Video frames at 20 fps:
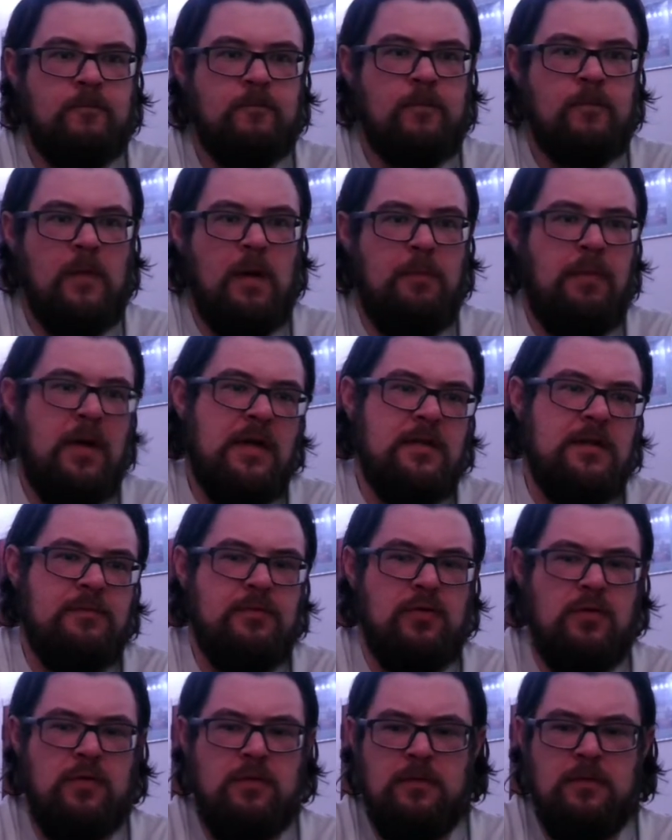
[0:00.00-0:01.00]
I picked up
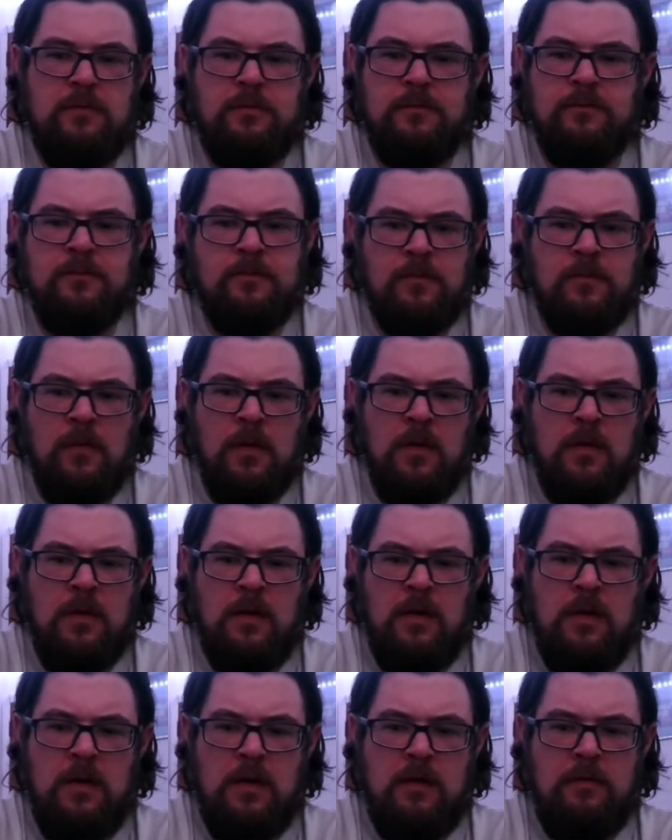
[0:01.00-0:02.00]
two of them.
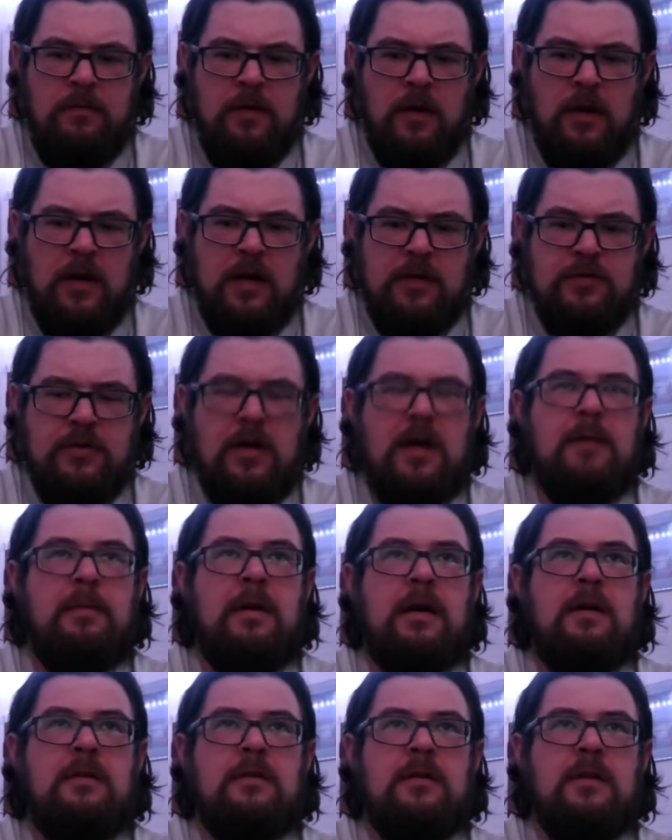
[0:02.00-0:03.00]
Figured I'd try them
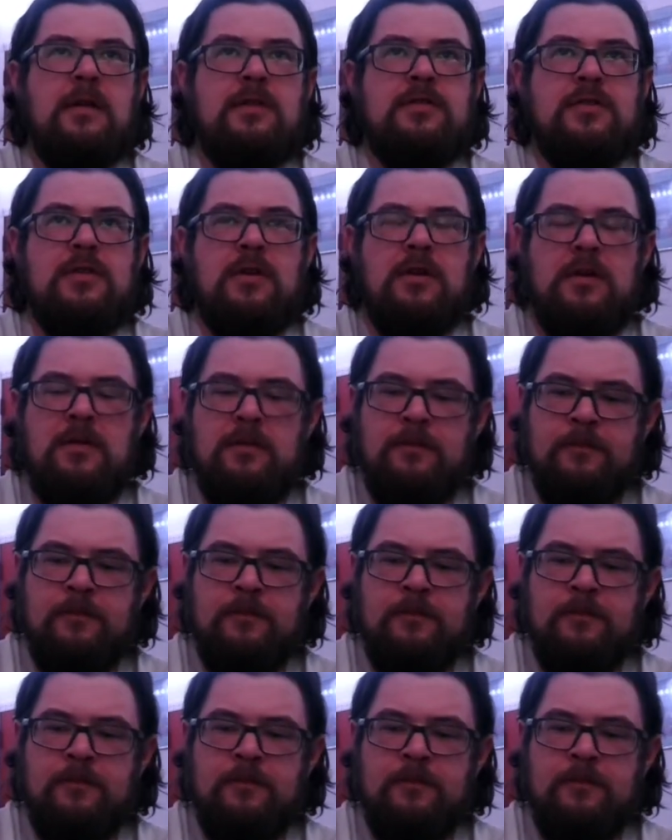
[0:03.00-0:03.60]
out, let you know.